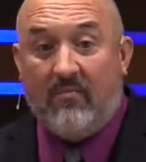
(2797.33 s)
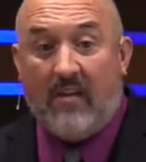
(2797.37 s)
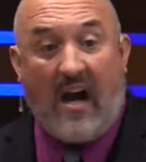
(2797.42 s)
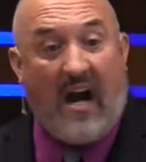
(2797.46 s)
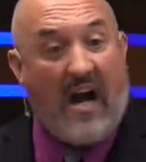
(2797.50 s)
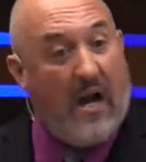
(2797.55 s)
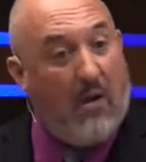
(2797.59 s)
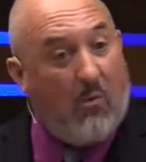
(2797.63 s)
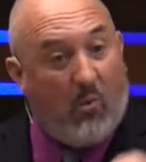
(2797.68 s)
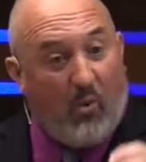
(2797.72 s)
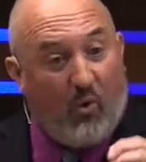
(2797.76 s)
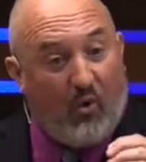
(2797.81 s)

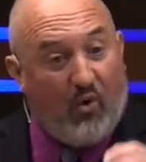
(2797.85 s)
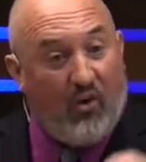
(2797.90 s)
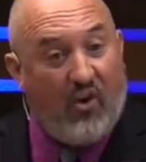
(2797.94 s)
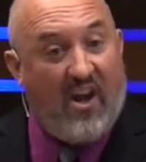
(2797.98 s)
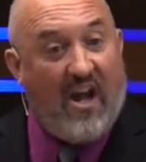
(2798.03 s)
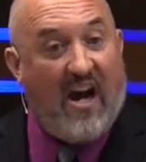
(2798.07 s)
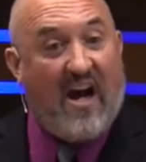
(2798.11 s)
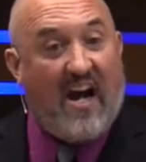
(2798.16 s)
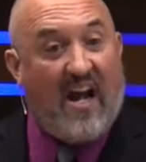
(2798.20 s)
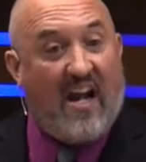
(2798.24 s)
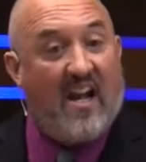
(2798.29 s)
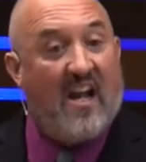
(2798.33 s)
I will
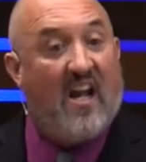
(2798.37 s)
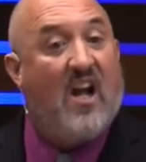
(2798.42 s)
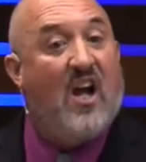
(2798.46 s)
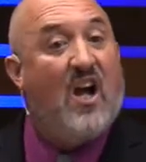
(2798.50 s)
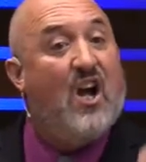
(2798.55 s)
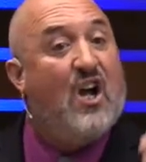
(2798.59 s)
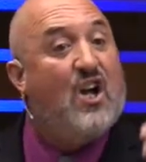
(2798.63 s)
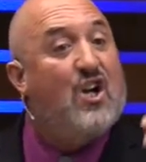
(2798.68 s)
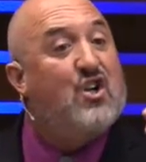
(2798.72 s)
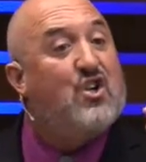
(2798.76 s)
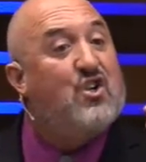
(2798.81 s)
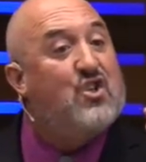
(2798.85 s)
not
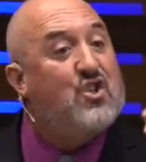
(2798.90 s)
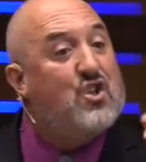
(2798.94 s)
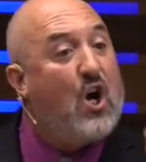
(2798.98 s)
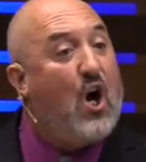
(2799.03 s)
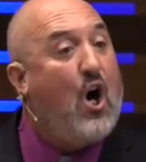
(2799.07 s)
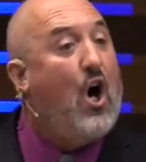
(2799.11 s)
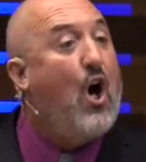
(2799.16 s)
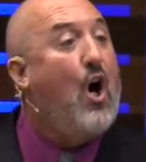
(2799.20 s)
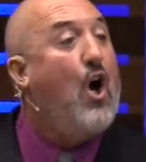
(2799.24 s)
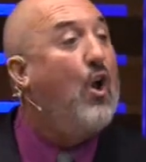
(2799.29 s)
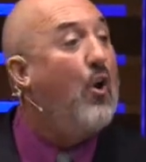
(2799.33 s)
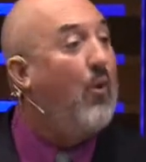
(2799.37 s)

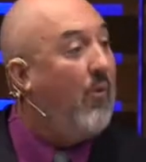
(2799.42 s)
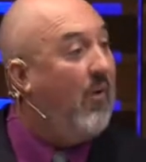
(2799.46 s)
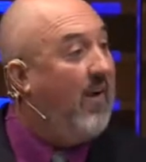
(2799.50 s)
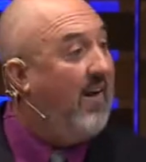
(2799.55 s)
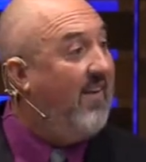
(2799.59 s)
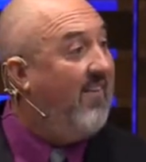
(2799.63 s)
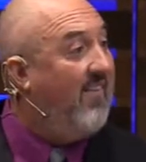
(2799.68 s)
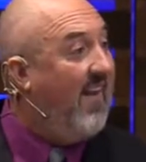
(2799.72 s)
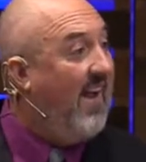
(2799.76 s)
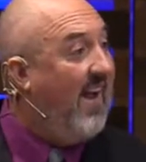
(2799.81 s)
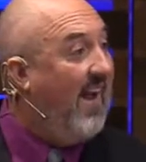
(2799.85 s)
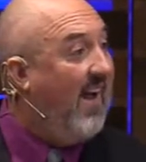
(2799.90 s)

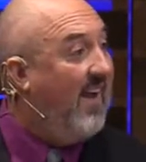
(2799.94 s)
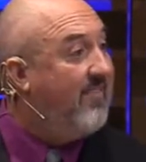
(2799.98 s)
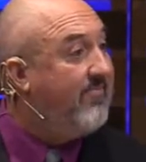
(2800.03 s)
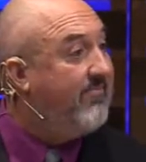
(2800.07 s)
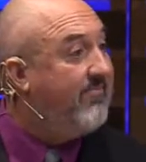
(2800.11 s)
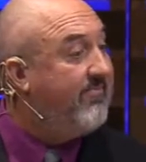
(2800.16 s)
tolerate that.